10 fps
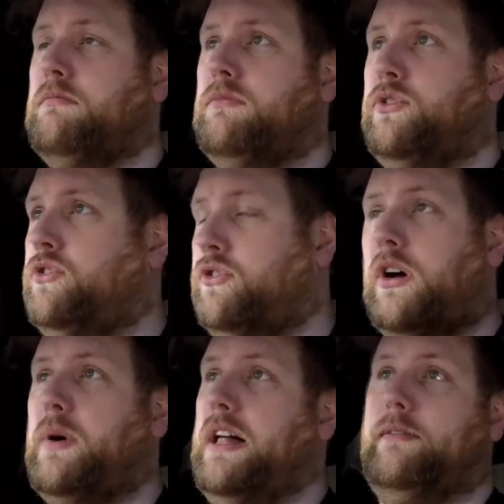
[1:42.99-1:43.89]

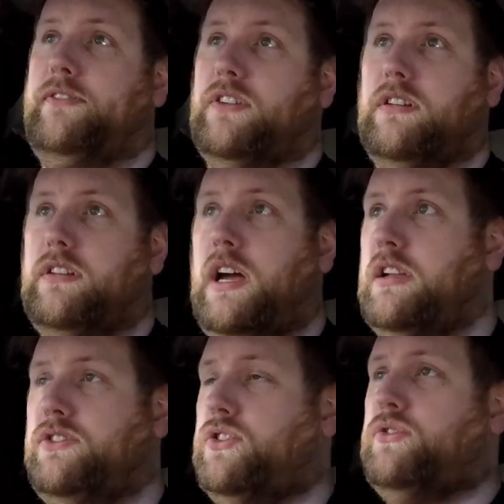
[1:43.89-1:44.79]
so helpful
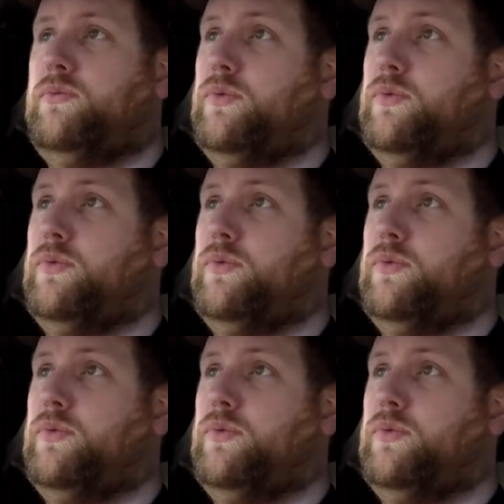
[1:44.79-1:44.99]
and just